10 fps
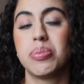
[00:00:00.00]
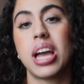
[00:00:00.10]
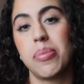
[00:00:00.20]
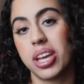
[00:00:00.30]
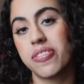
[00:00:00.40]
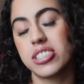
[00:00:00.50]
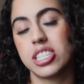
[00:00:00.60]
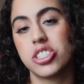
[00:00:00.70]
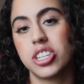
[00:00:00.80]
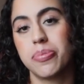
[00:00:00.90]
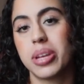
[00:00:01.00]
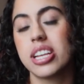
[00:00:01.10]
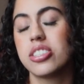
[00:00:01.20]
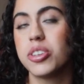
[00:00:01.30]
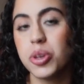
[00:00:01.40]
becoming a physician,
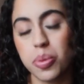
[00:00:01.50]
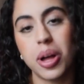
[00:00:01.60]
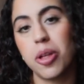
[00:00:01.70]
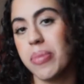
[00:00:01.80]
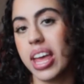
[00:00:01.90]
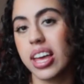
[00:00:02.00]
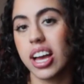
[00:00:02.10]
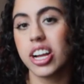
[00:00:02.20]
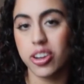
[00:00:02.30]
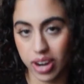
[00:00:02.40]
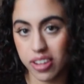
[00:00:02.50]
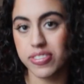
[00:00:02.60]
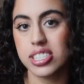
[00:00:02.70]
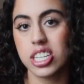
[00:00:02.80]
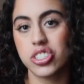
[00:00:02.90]
because you will make a great
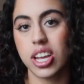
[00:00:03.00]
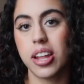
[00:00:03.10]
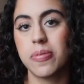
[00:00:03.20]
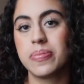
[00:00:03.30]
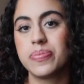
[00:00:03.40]
physician.